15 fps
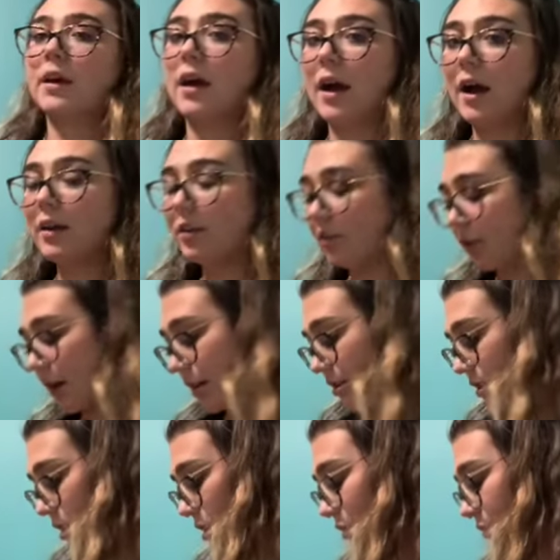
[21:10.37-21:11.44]
I know you guys
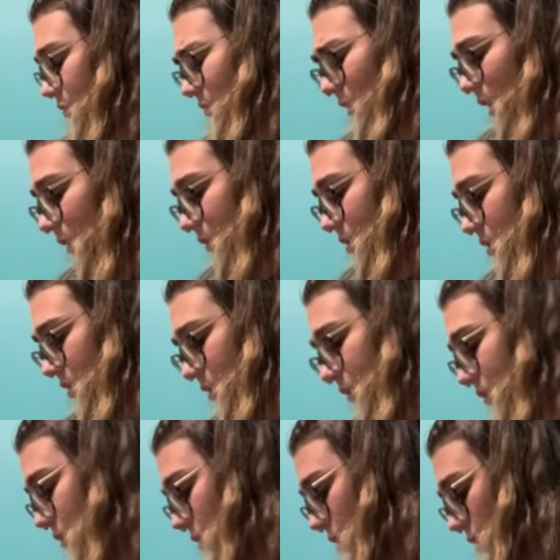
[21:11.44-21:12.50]
know, obviously.
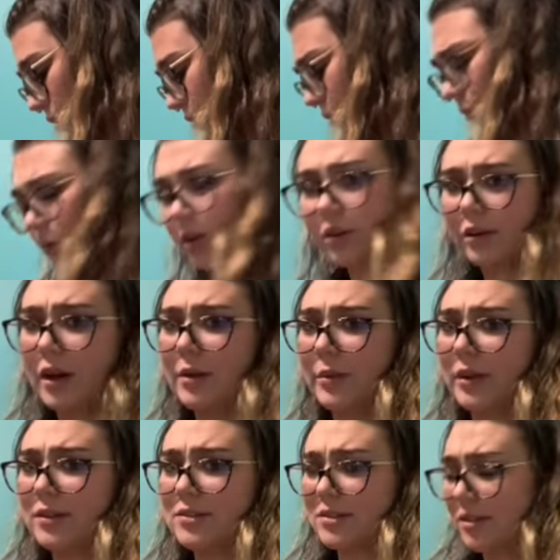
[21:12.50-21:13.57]
If you don't, I want a
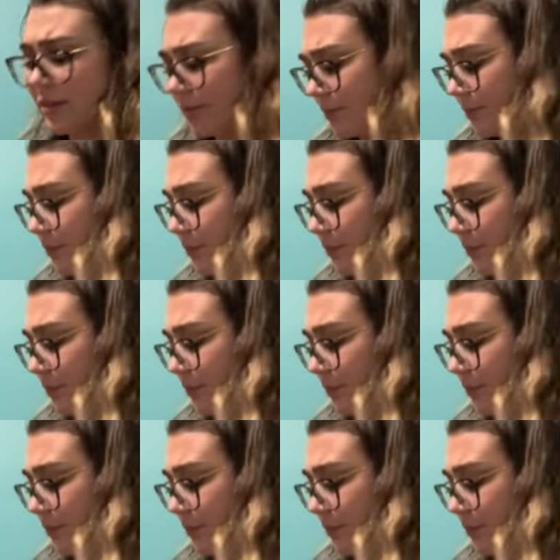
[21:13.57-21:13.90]
Grammy, so.